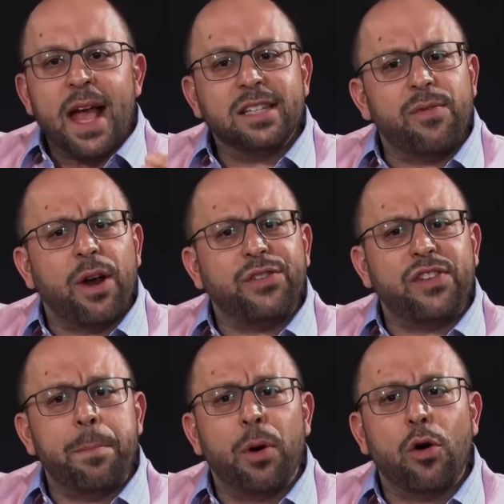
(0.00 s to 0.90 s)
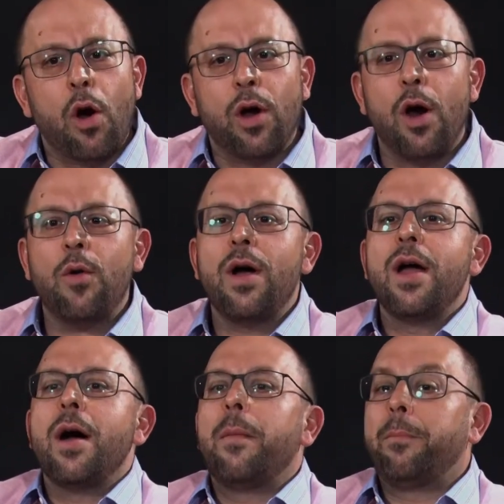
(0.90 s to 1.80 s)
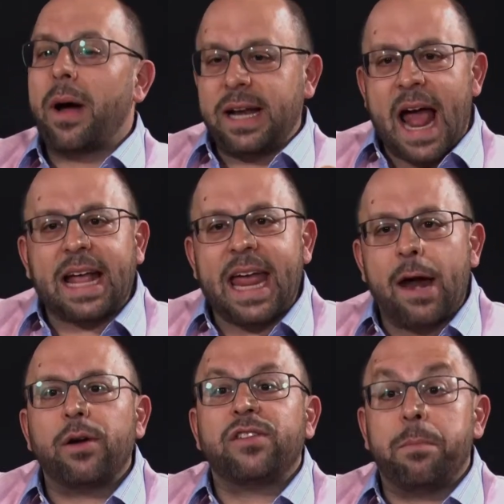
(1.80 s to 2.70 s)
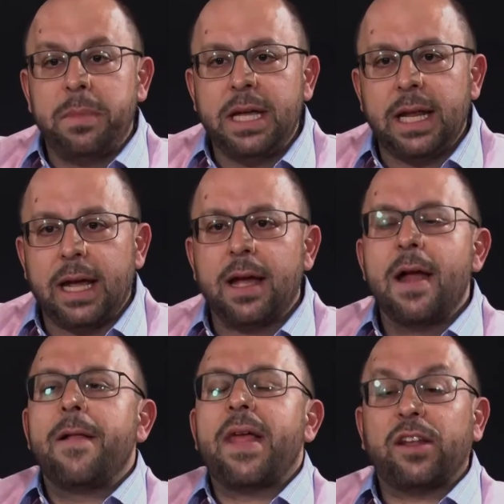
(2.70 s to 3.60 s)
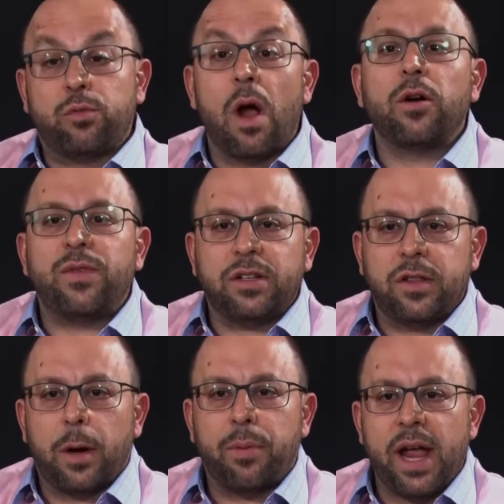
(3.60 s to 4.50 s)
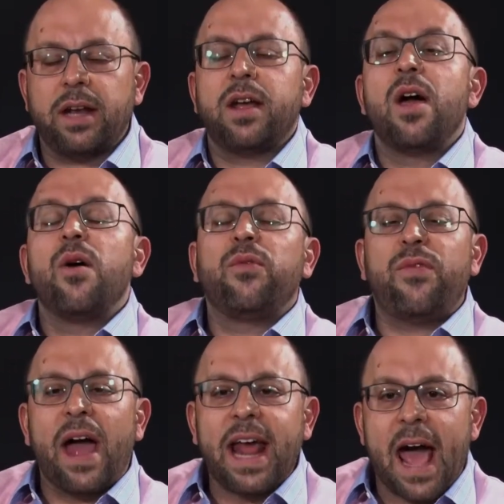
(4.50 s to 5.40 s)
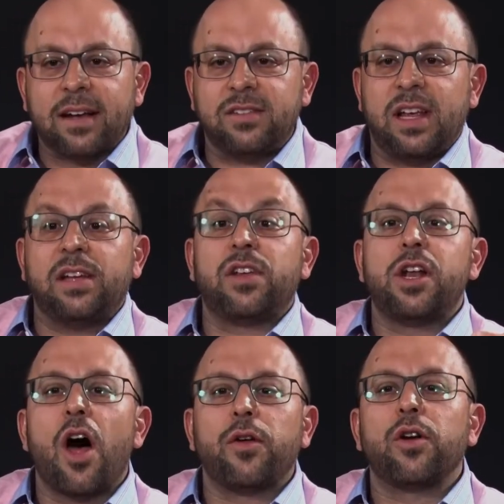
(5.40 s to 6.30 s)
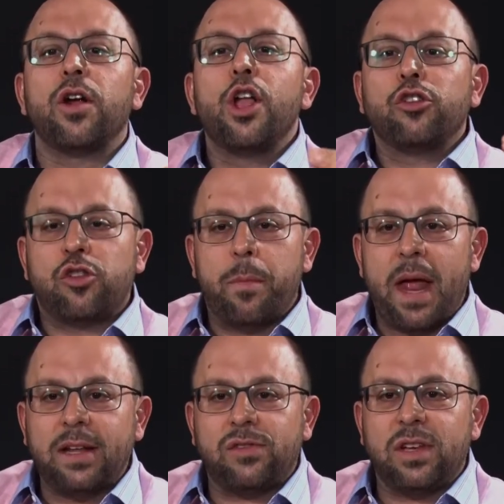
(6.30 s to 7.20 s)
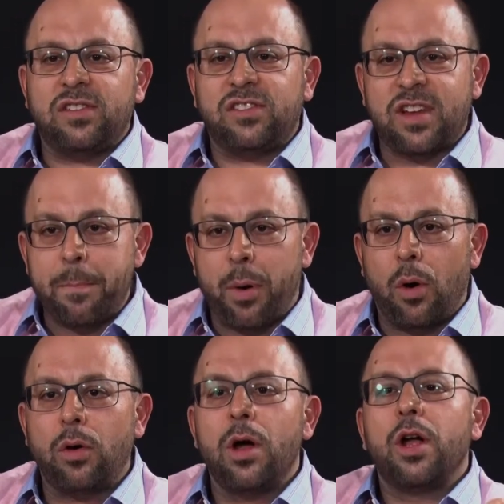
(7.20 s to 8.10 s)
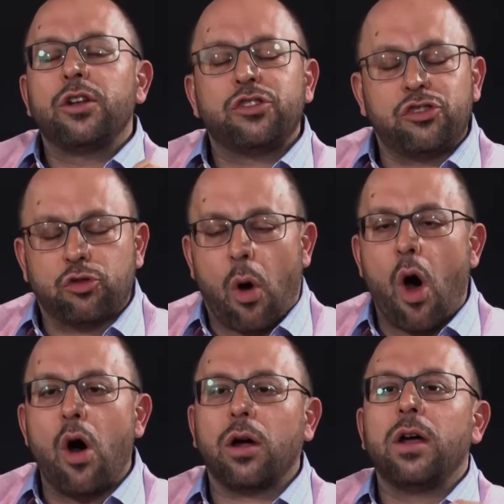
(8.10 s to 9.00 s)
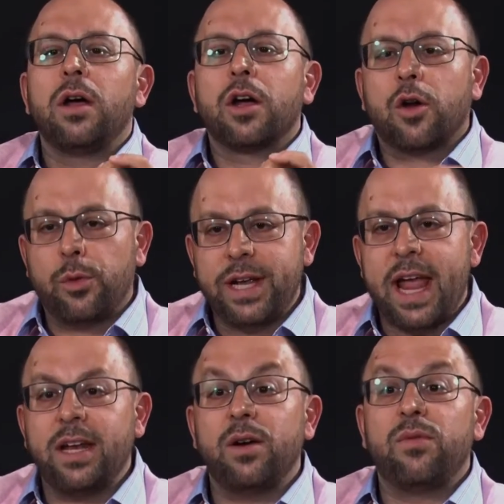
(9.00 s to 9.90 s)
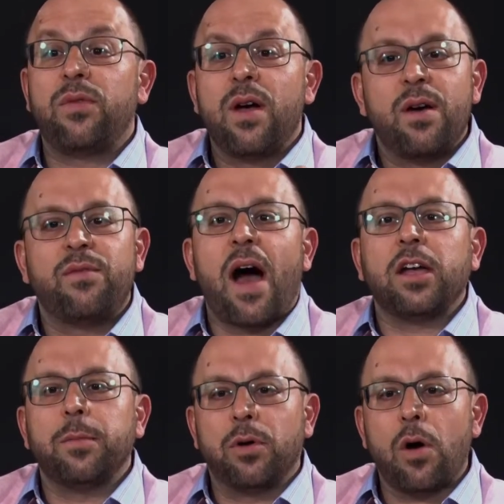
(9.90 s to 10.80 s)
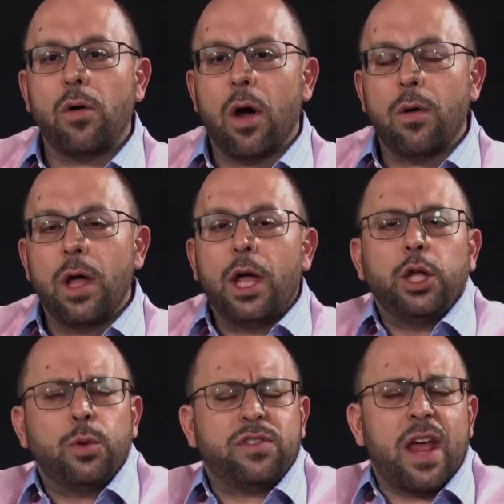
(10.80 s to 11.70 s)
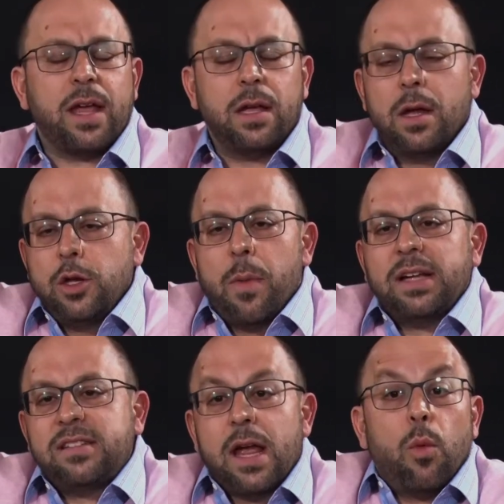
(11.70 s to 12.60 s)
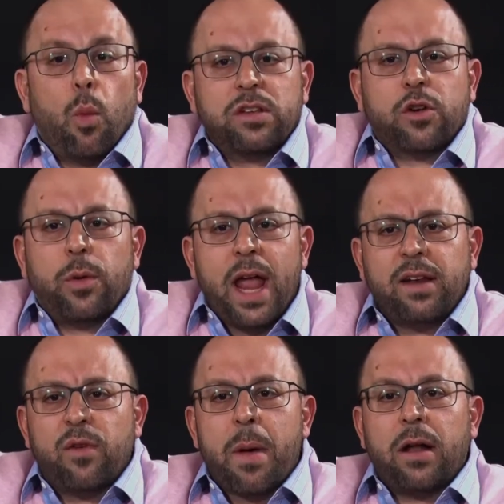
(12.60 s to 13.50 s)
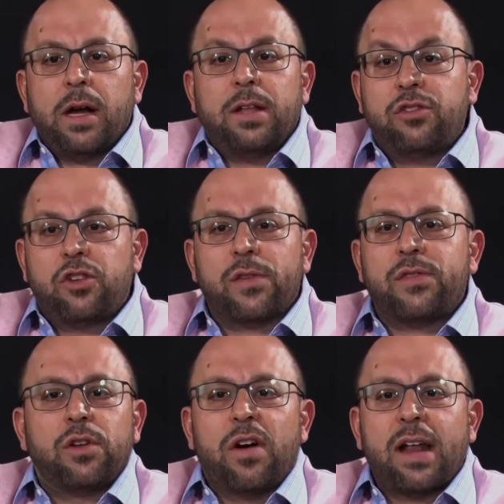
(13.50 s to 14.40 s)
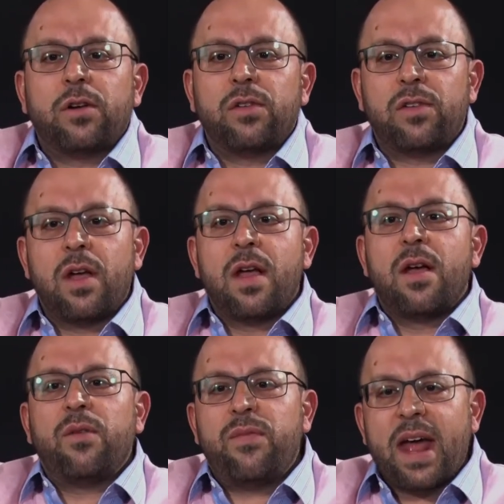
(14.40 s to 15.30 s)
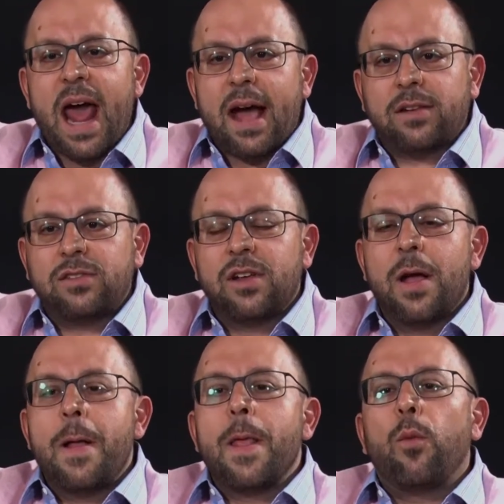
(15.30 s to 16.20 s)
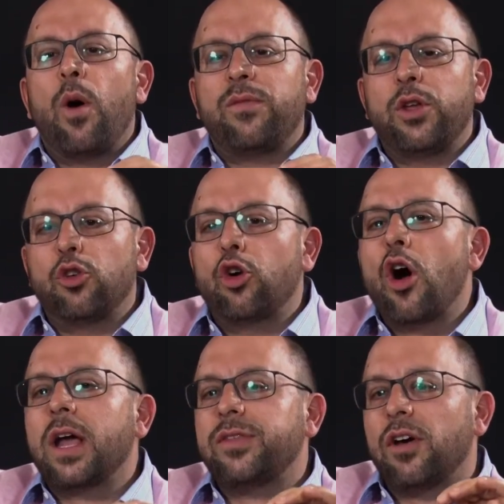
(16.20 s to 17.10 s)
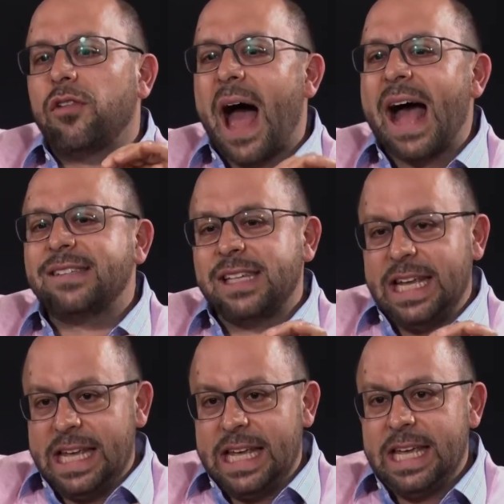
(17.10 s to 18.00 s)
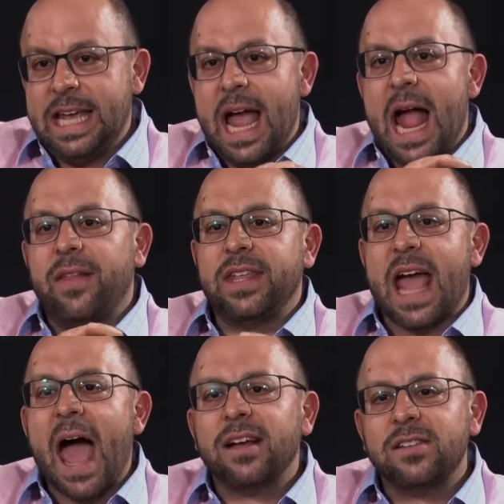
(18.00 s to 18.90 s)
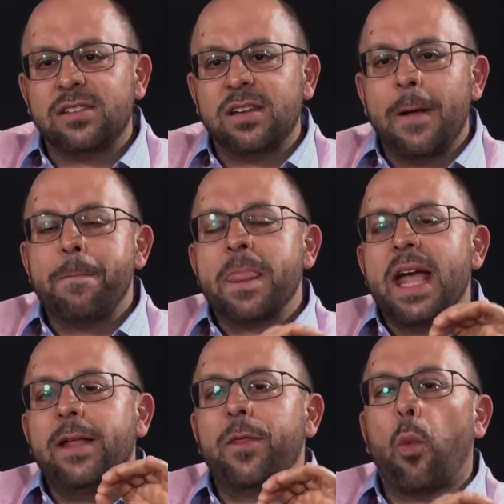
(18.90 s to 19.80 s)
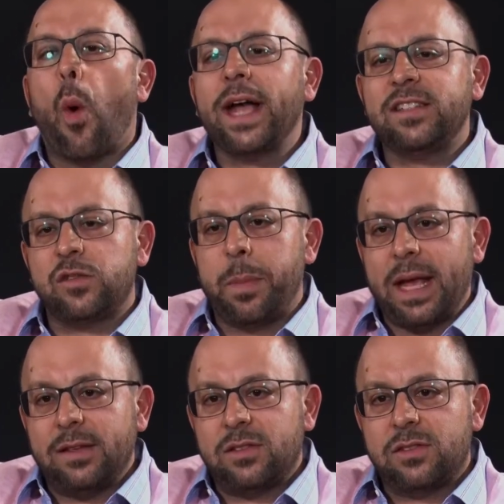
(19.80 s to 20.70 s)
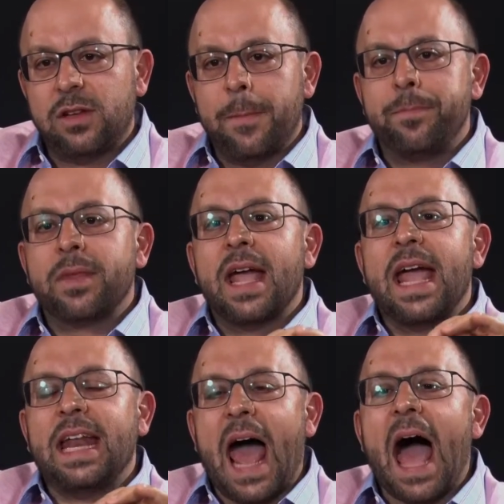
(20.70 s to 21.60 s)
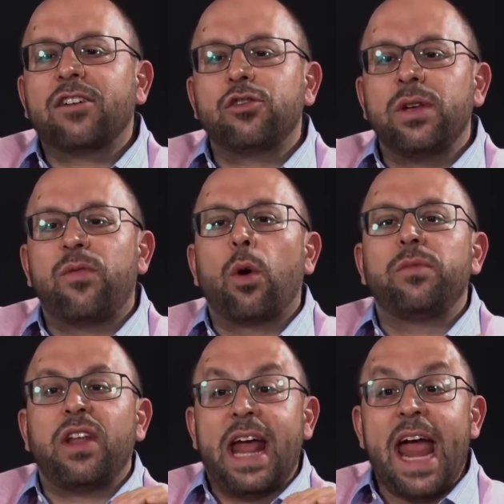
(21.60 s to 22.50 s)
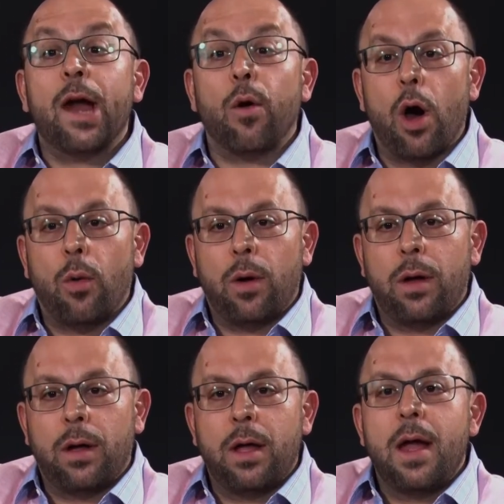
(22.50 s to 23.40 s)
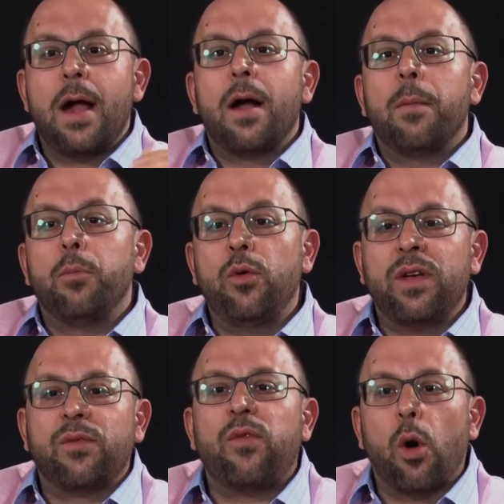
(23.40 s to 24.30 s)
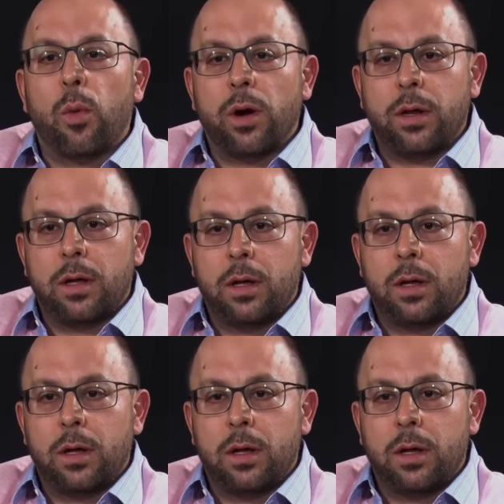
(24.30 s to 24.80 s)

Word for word: it's a very simple logo, but it carries a meaning that is relevant to their brand. FedEx is another tremendously simple, strong, creative, valuable logo. You would say, you might say, what's creative about it? It's just the letters FedEx. Well, if you look at the last E and the X in the white space, it actually forms an arrow moving forward